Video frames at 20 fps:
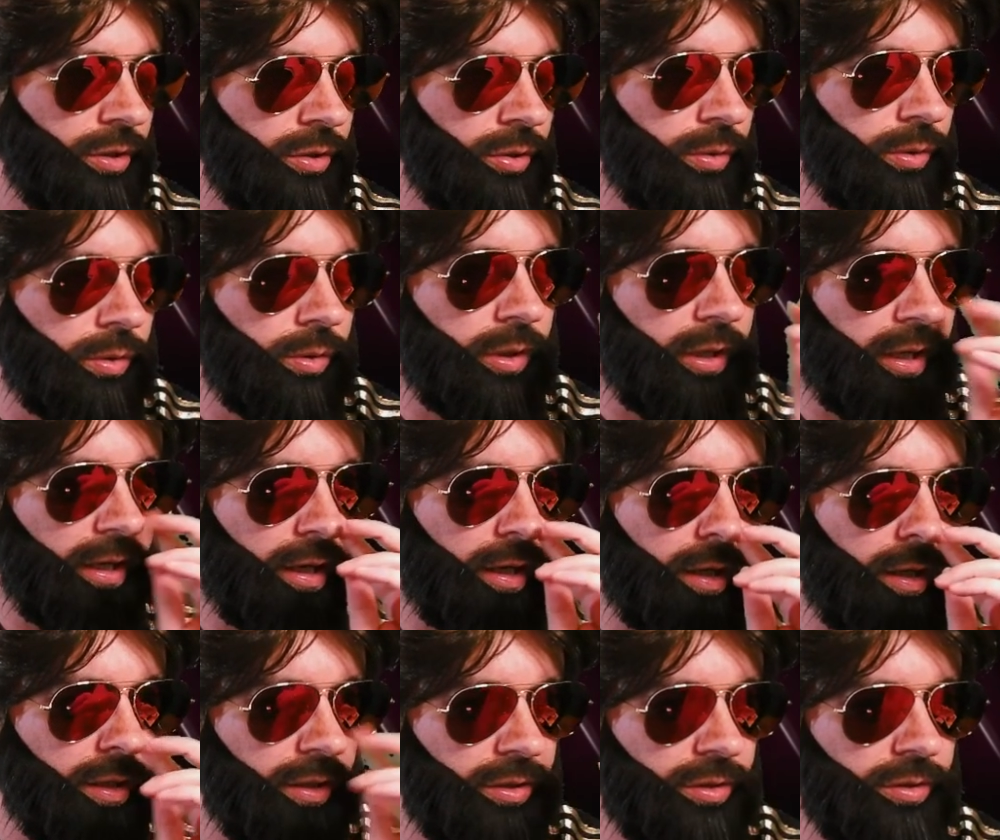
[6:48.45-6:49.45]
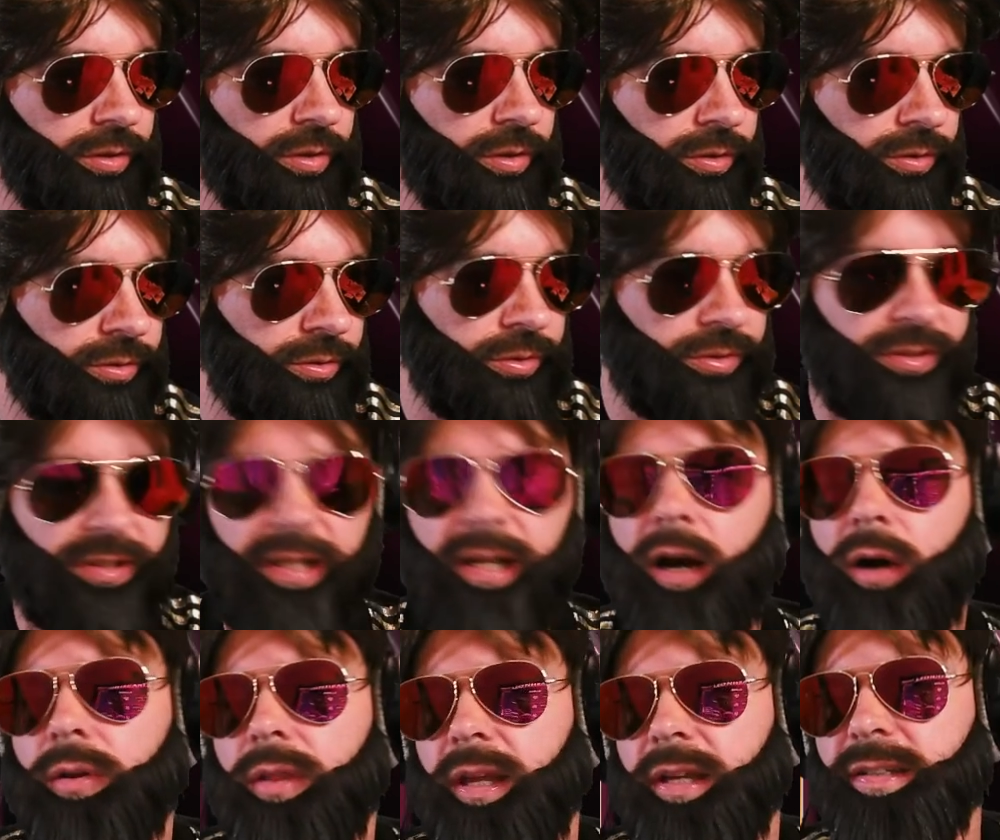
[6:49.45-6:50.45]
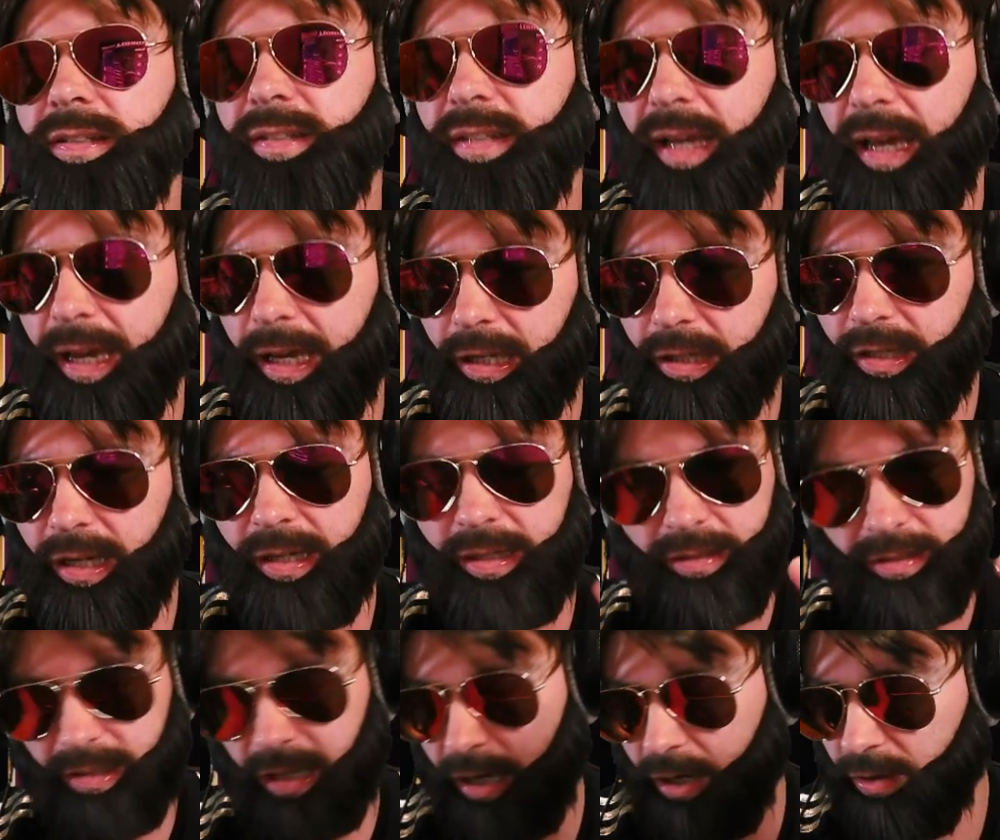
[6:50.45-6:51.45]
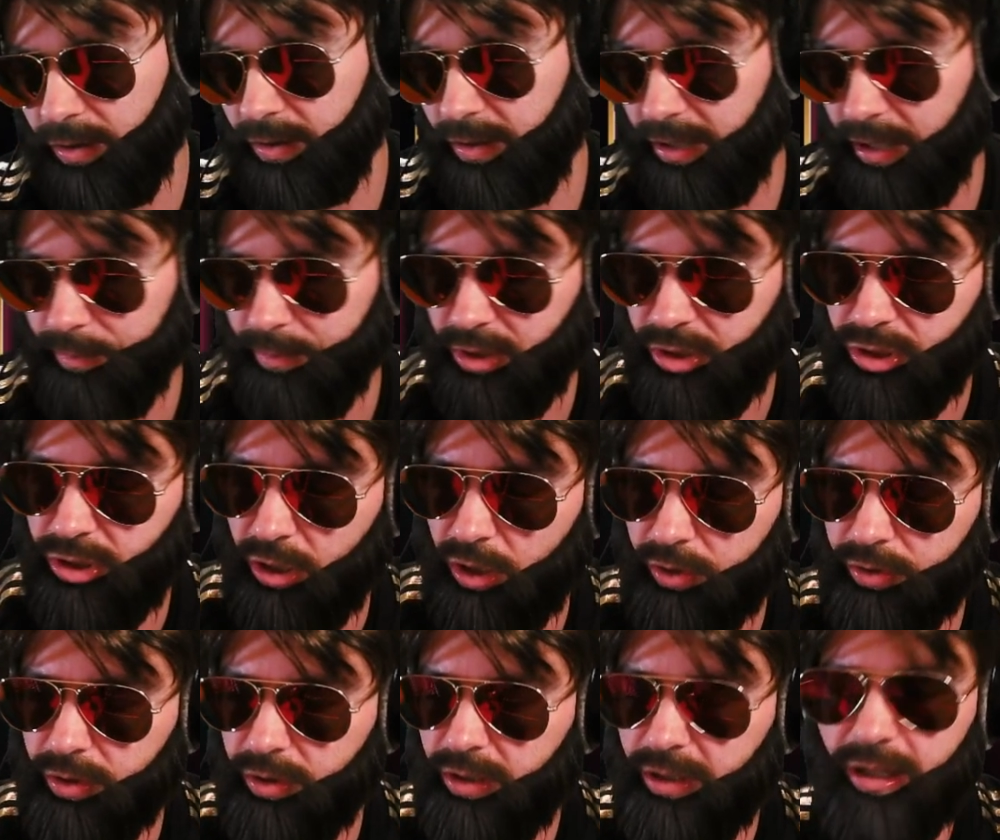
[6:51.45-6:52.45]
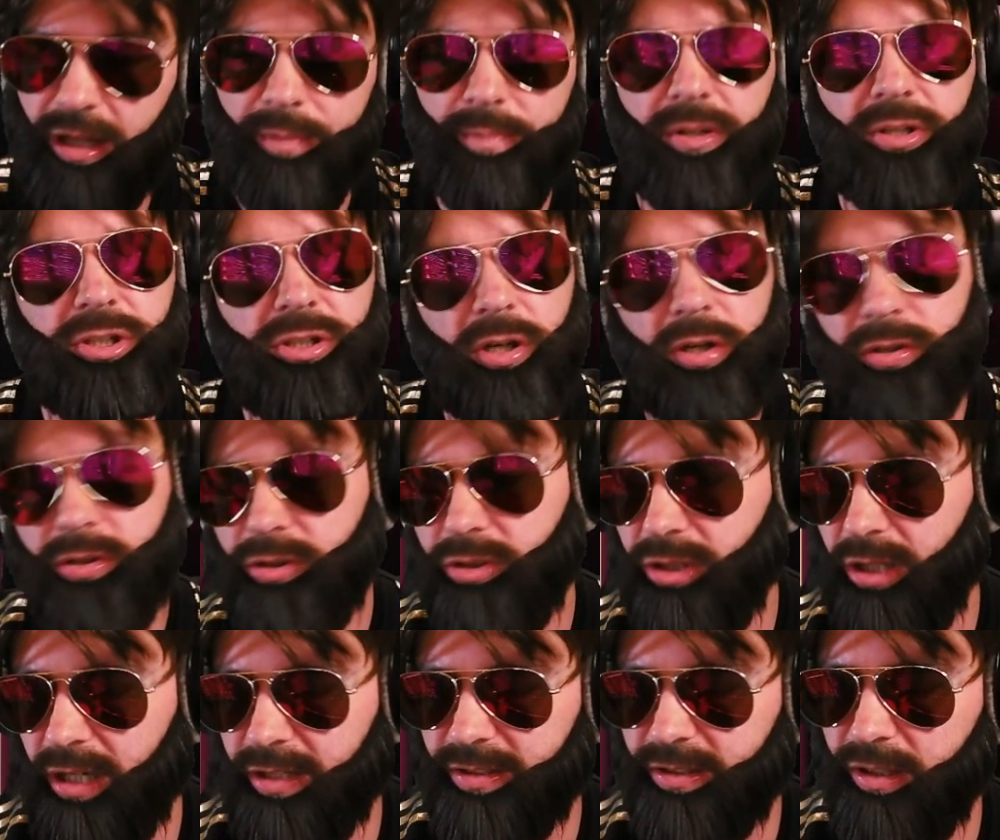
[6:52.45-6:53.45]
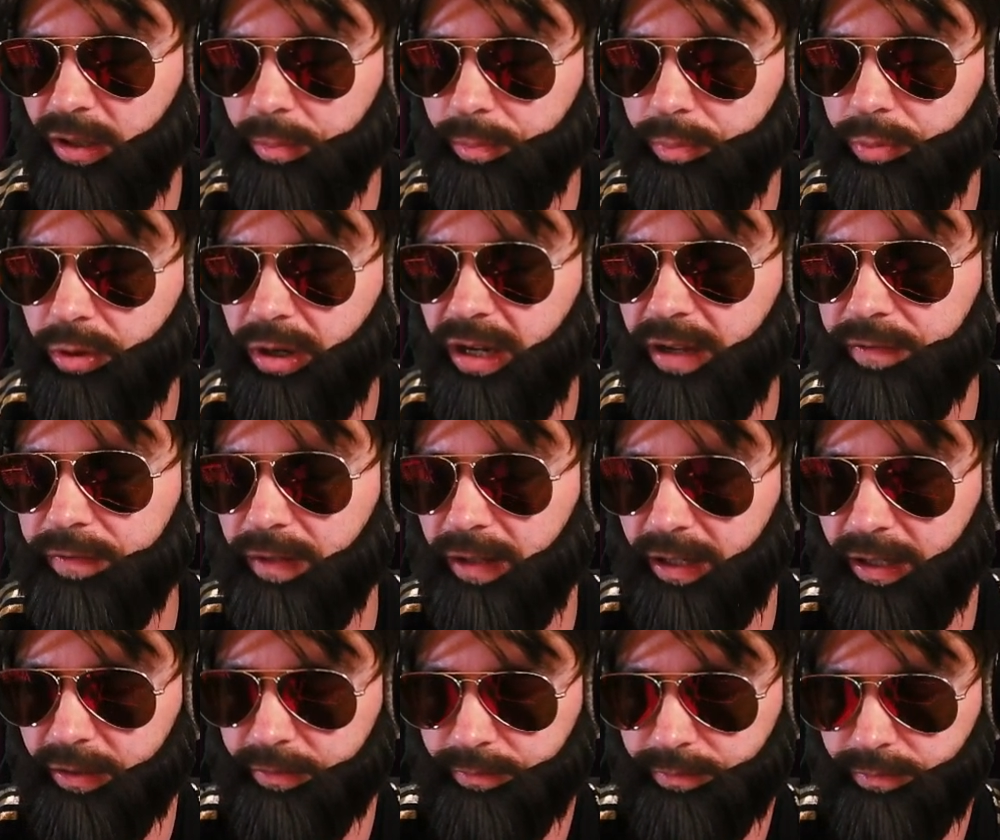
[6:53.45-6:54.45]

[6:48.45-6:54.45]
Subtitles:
to see how they scale. And now let me show you just briefly